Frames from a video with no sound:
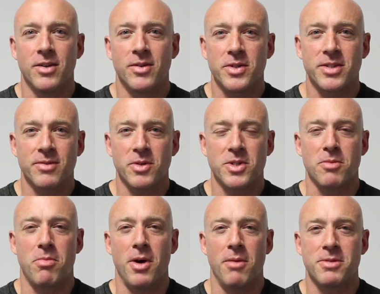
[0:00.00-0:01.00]
What's the
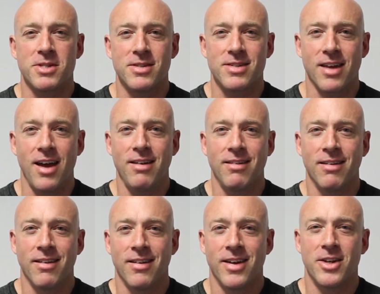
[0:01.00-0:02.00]
purpose of this again?
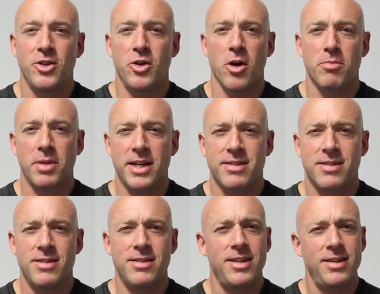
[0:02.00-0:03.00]

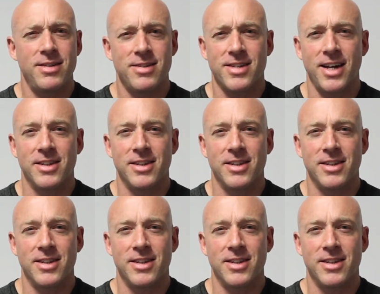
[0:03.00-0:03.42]
Neuroplasticity, did you say,